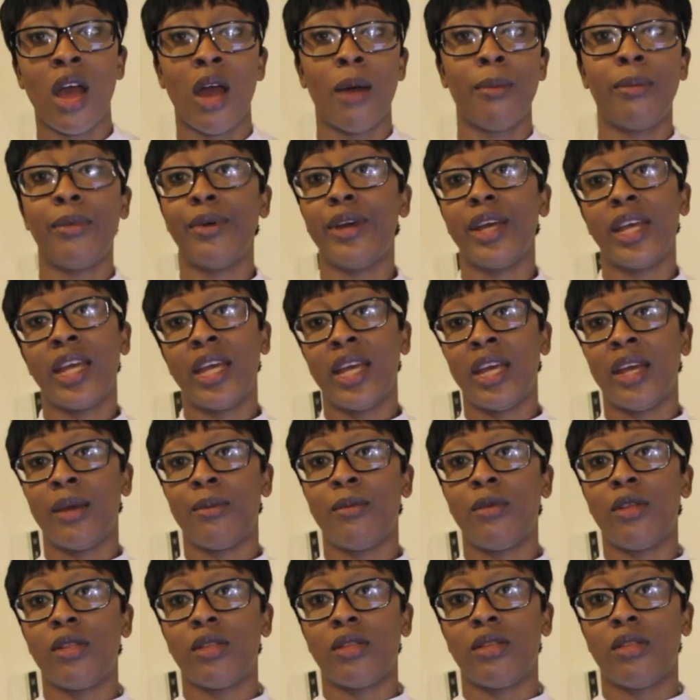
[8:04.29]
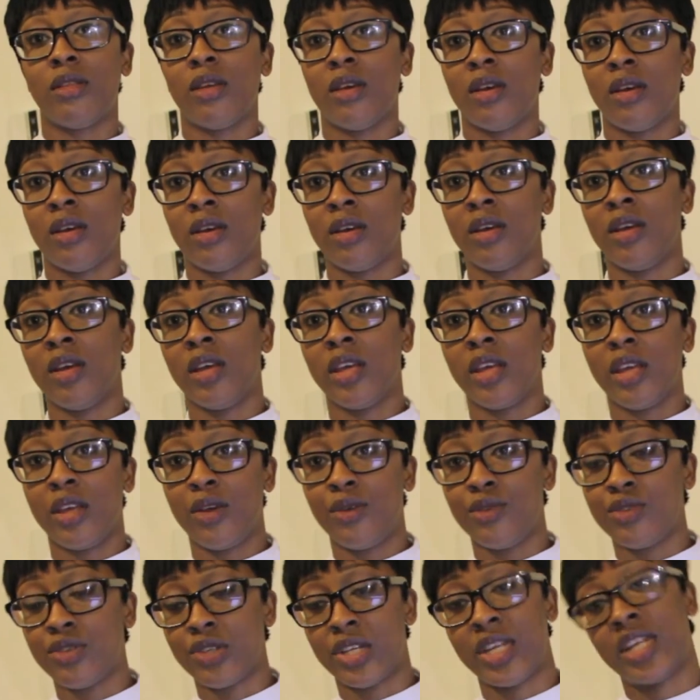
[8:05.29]
I'm not the
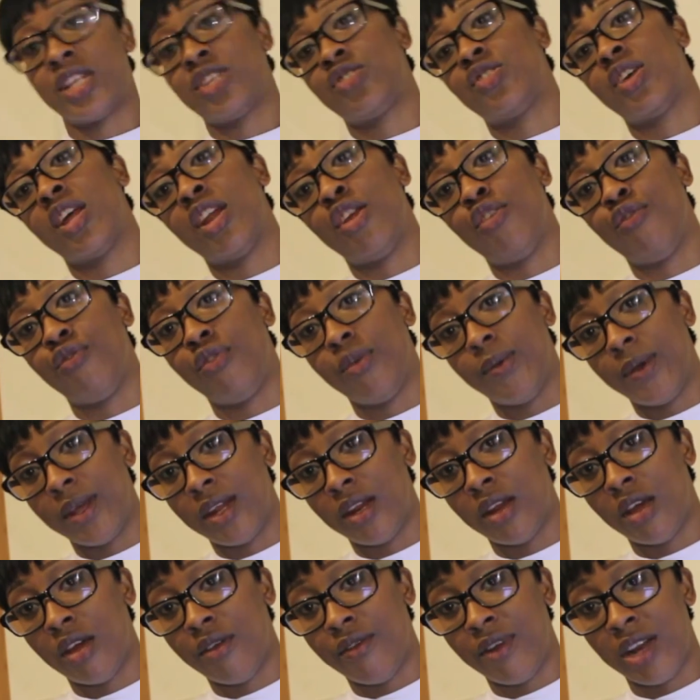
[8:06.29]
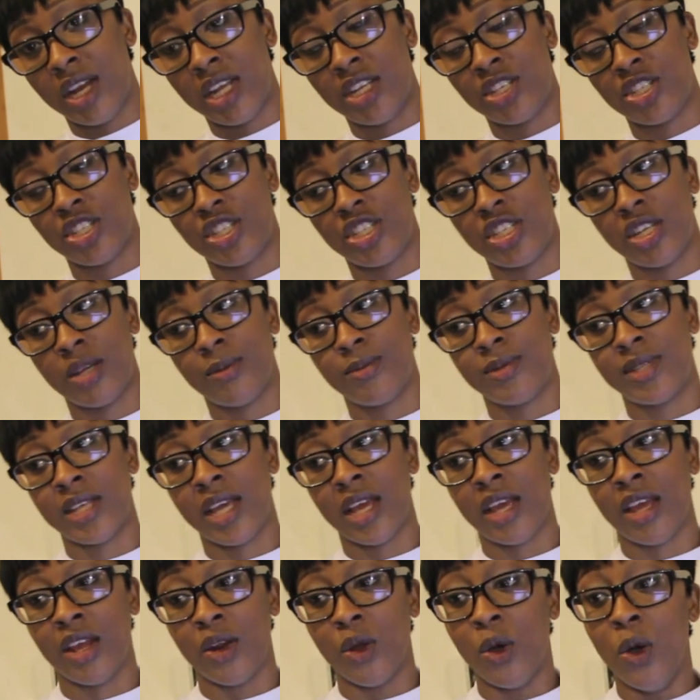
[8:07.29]
killjoy that's trying to ruin a relationship
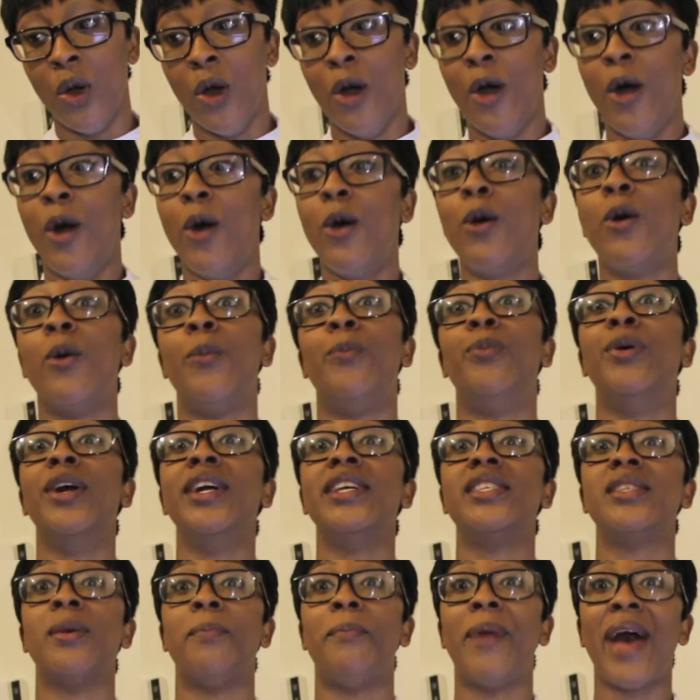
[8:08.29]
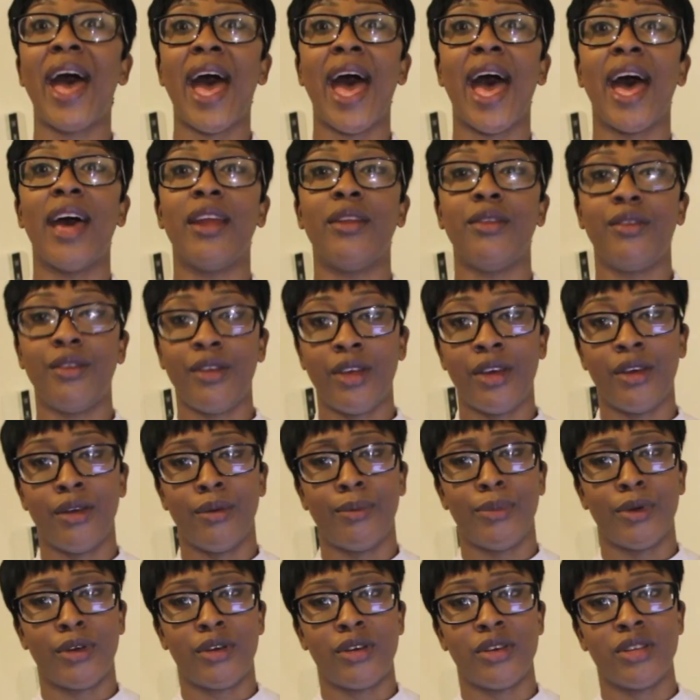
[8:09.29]
saying, oh, boys are bad.
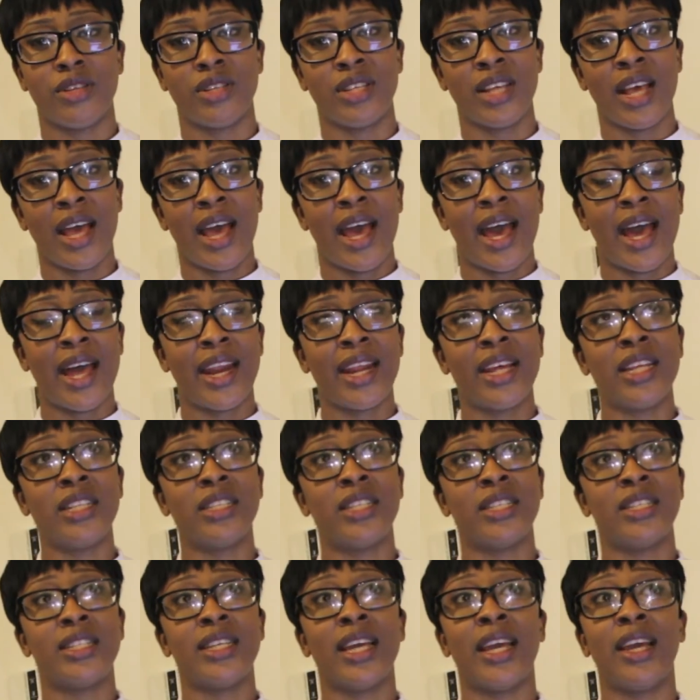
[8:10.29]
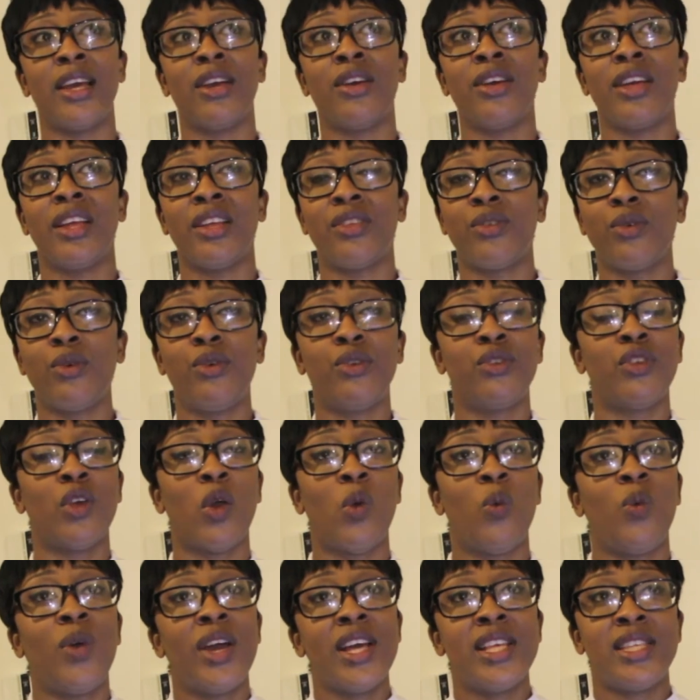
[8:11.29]
No, because at the end of the day, it's
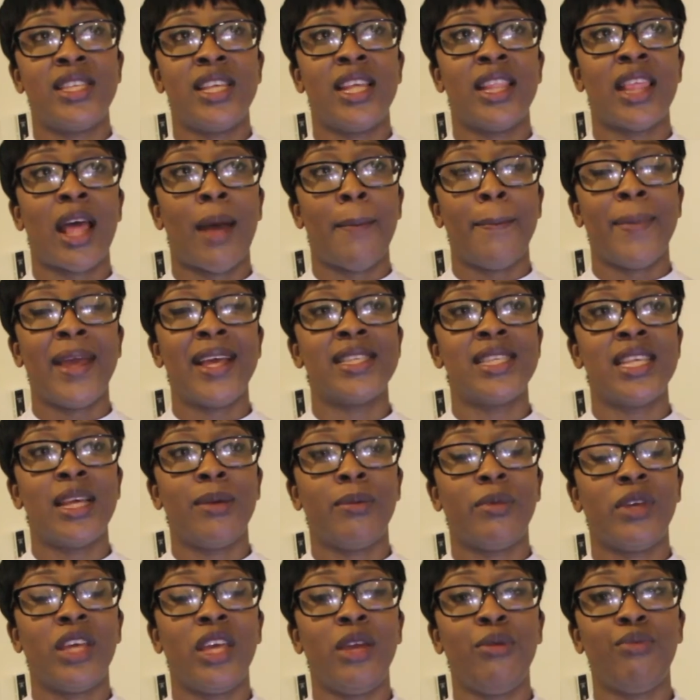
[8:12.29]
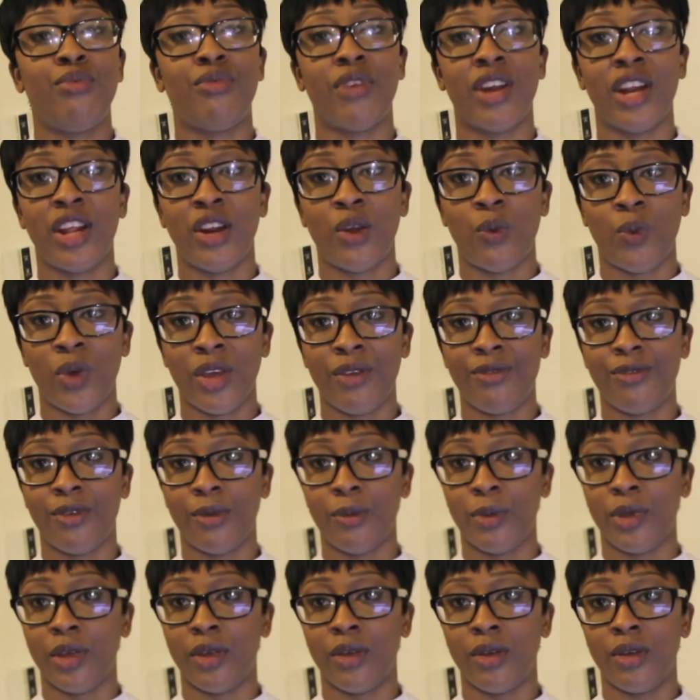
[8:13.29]
also, what is it that makes him keep running away
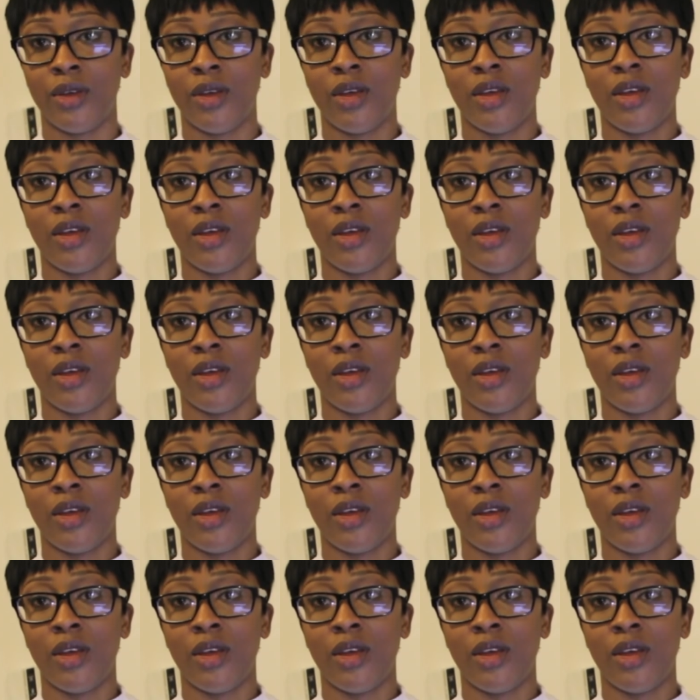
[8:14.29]
from you?